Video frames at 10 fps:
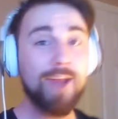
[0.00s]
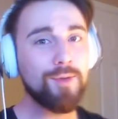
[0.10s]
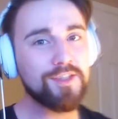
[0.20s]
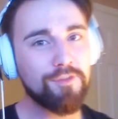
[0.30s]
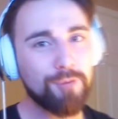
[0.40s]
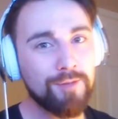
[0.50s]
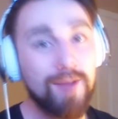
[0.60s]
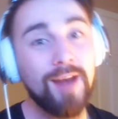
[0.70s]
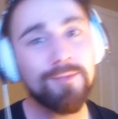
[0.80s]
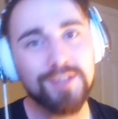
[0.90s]
Anyways, everybody,
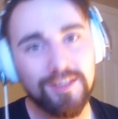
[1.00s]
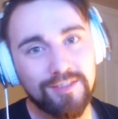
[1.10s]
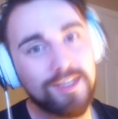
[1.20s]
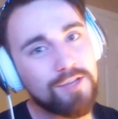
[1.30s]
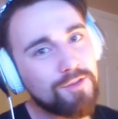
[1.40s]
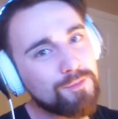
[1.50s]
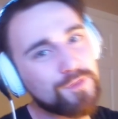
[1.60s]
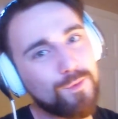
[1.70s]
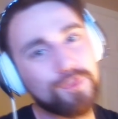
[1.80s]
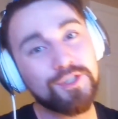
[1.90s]
my name is Nathan. Thank you very
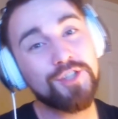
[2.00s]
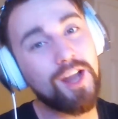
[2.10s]
much for watching.